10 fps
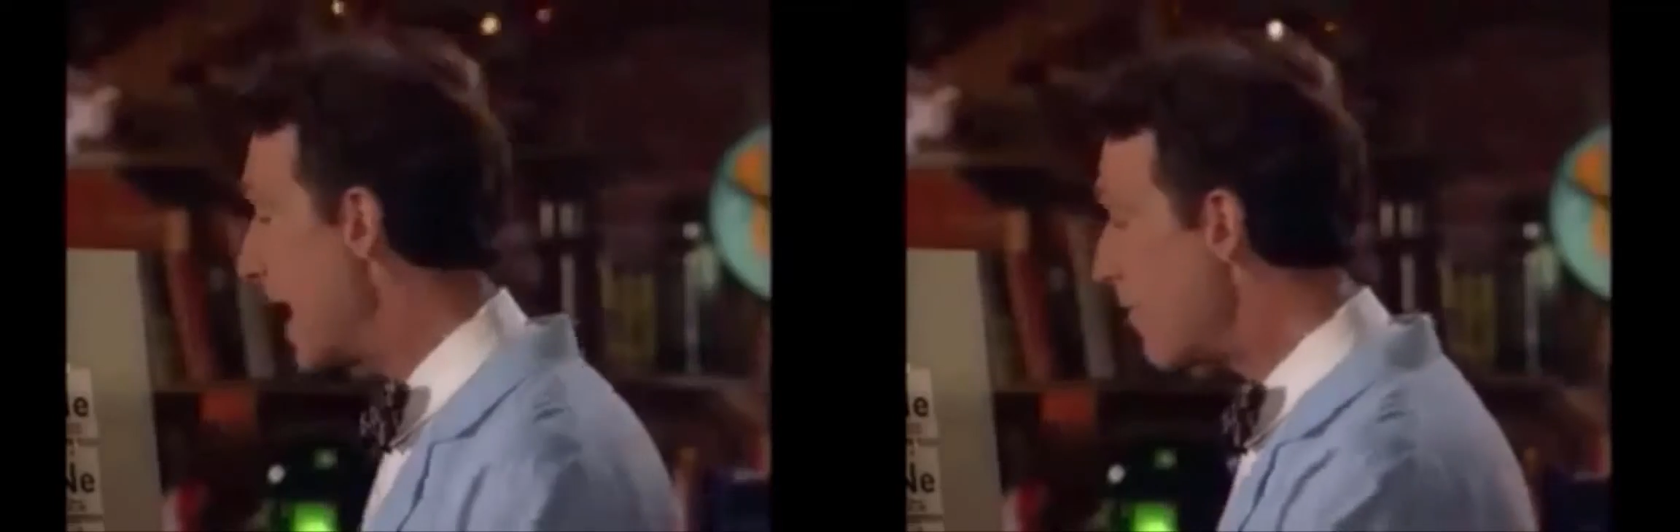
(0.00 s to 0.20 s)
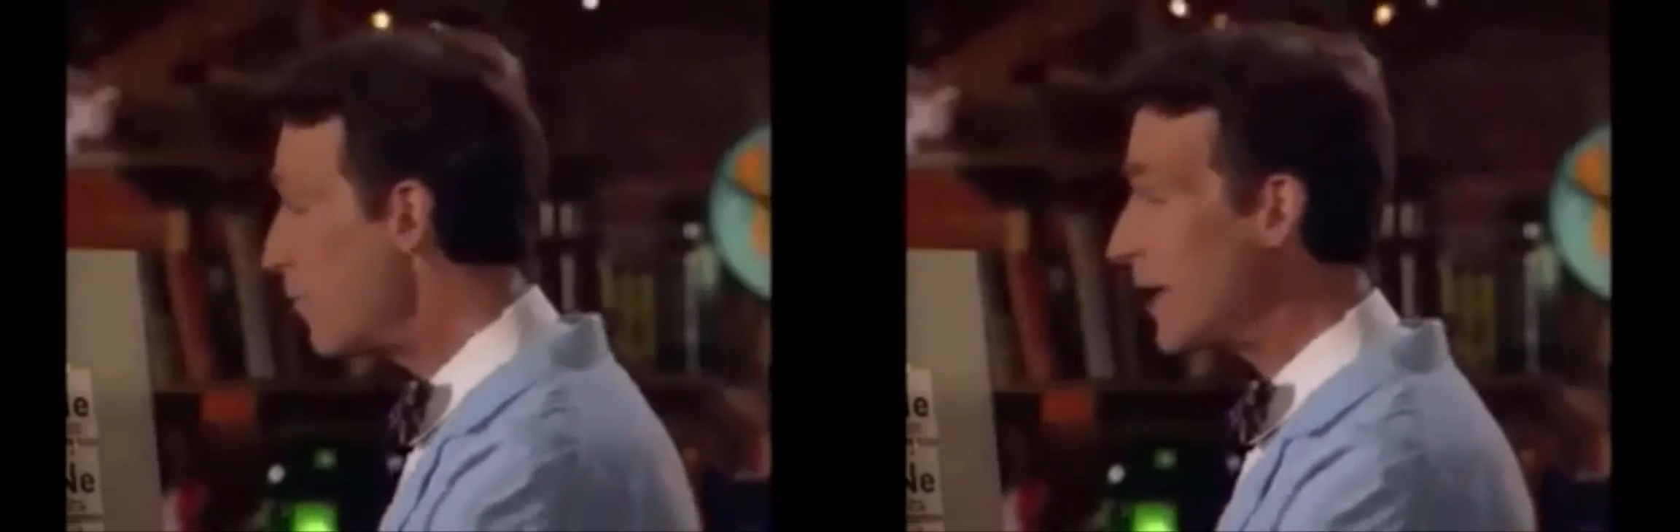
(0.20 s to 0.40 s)

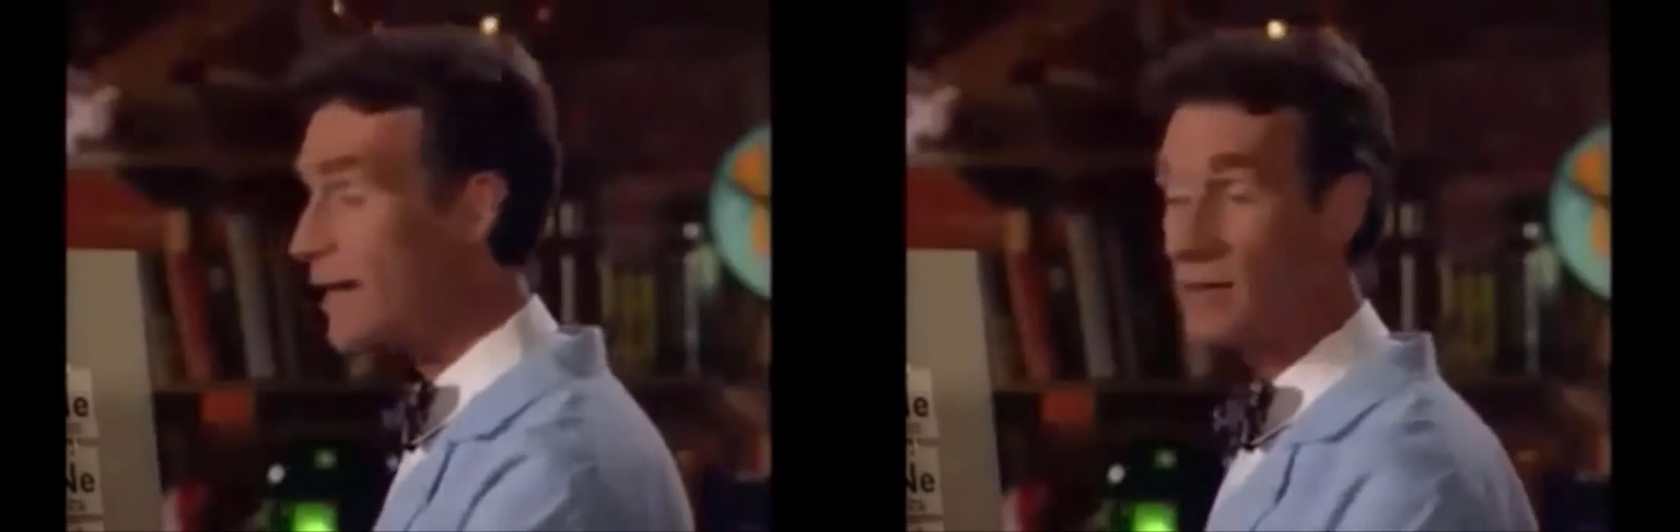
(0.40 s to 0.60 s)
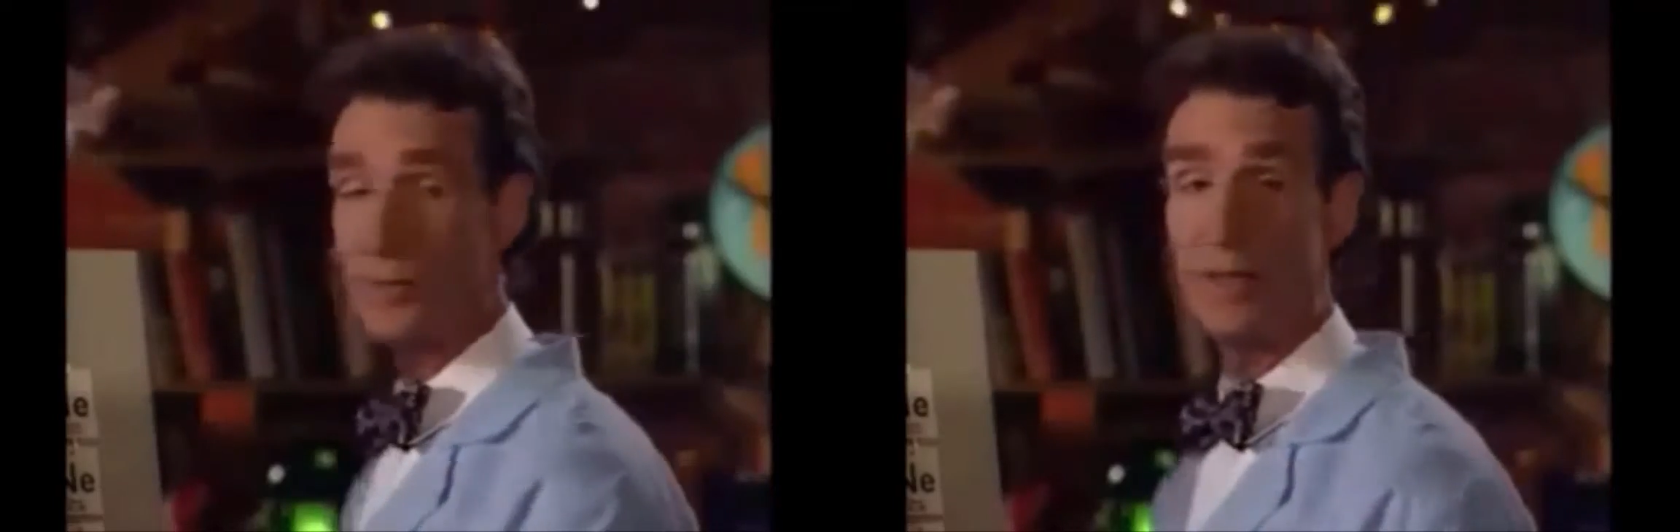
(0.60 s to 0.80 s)
Every
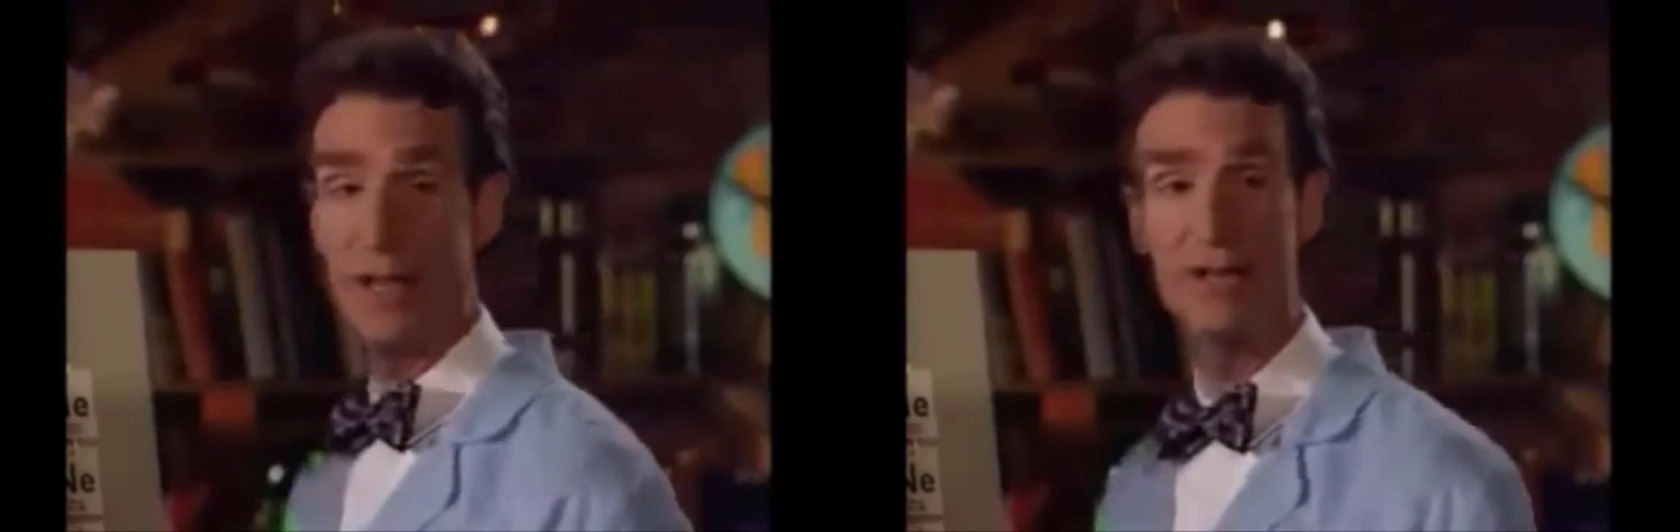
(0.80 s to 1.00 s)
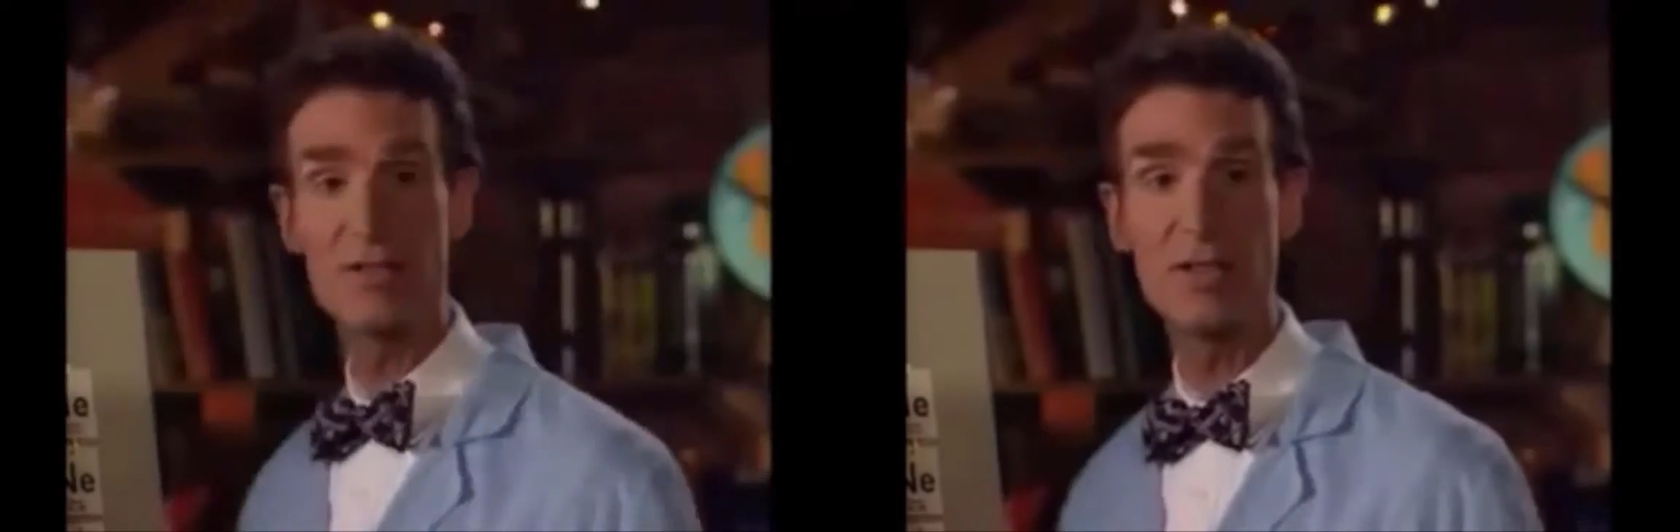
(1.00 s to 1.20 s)
element
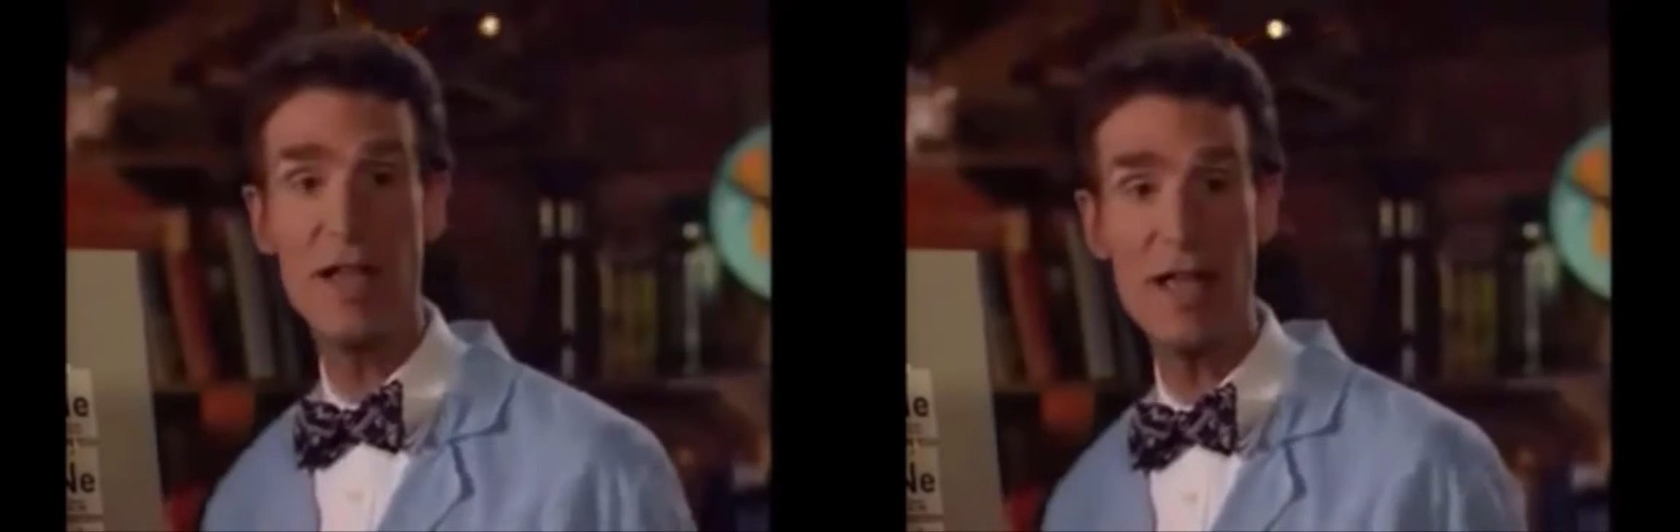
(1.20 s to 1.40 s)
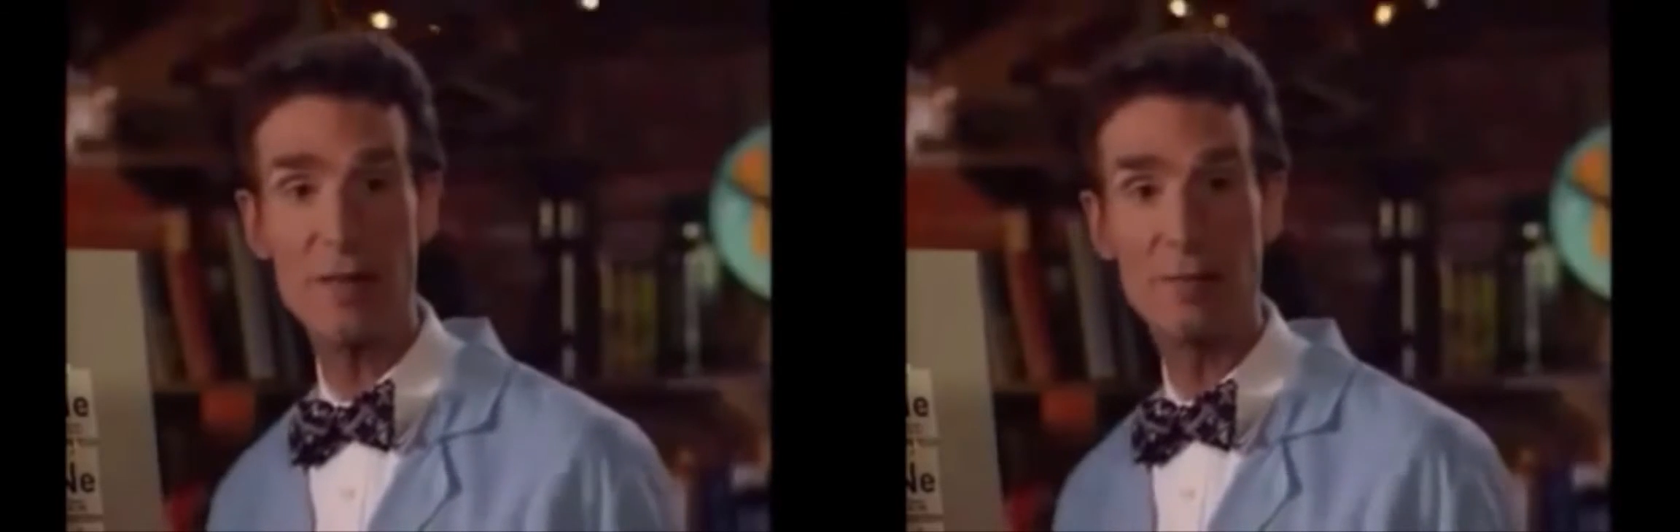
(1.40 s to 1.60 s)
has a
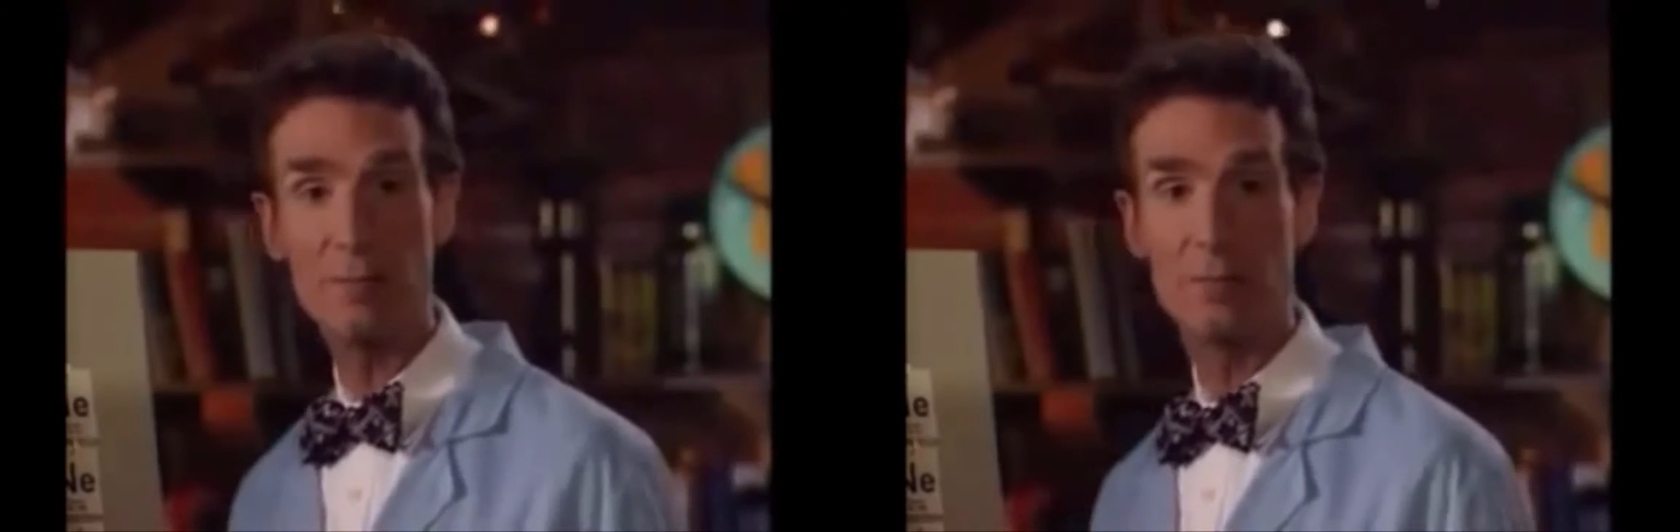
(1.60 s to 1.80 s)
name,